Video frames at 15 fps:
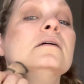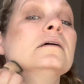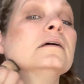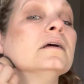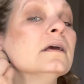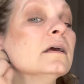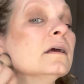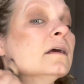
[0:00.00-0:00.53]

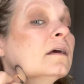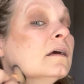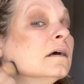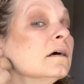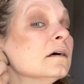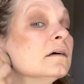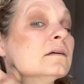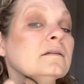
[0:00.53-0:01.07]
He
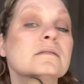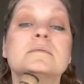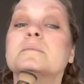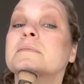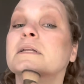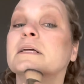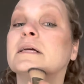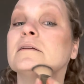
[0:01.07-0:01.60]
is
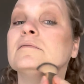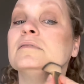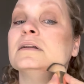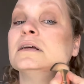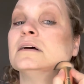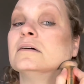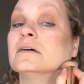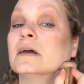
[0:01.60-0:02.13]
playing a
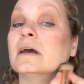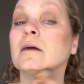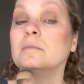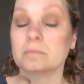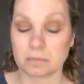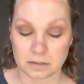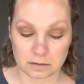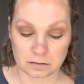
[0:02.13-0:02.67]
video
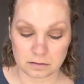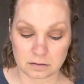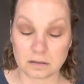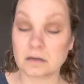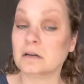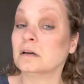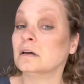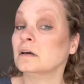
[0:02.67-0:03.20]
game
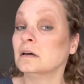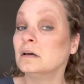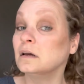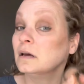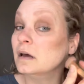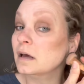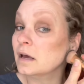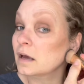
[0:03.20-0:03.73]

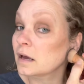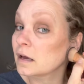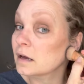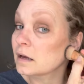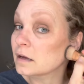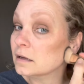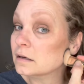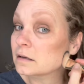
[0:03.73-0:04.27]

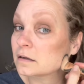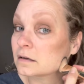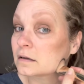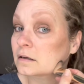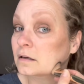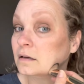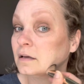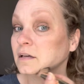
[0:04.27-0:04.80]
and
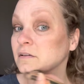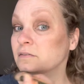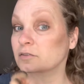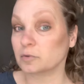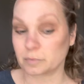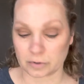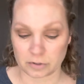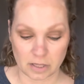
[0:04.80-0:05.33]
he's
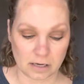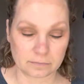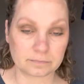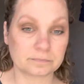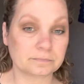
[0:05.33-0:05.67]
super loud.